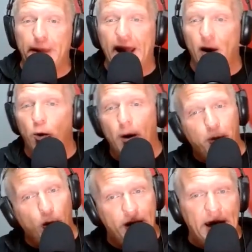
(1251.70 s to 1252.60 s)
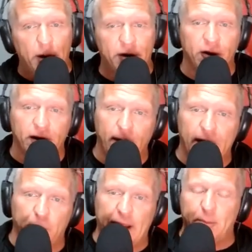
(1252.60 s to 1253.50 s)
man at one point. Now he's looking
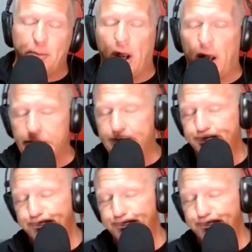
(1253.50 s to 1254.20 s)
like Rand Paul.